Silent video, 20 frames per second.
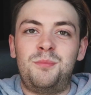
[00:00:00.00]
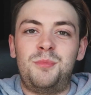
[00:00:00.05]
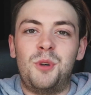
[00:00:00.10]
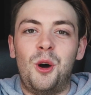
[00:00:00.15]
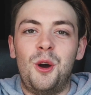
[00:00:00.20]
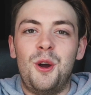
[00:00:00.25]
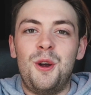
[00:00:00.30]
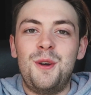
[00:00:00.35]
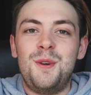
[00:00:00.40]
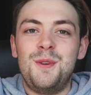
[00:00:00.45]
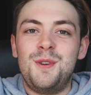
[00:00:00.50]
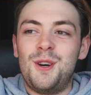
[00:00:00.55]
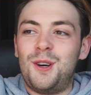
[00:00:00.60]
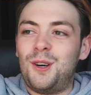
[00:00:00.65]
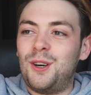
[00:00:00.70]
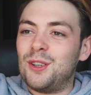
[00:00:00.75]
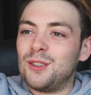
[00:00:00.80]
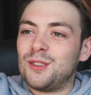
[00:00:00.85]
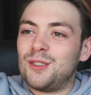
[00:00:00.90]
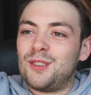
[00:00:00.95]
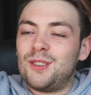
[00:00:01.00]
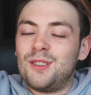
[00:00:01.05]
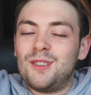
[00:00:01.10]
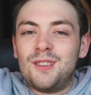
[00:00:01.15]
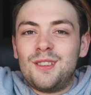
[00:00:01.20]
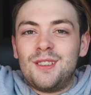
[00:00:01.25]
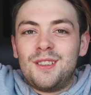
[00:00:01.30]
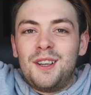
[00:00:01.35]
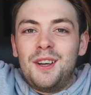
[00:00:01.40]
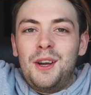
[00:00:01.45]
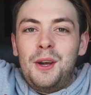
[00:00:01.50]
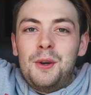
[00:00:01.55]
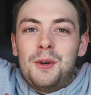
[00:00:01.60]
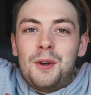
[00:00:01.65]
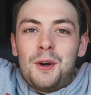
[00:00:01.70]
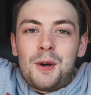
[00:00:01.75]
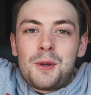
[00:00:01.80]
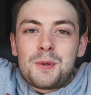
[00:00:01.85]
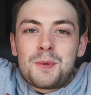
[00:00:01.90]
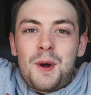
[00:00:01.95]
But who knows? Who
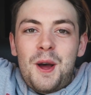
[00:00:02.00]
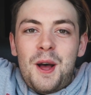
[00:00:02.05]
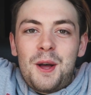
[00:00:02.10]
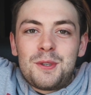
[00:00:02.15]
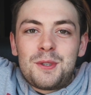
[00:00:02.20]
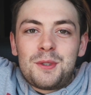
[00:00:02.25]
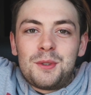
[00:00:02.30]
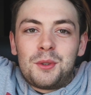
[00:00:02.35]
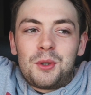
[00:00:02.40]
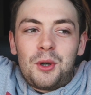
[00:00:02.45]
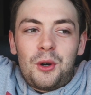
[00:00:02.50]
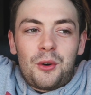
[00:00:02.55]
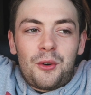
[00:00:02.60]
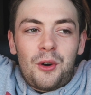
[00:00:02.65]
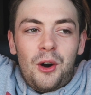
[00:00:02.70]
knows what else will go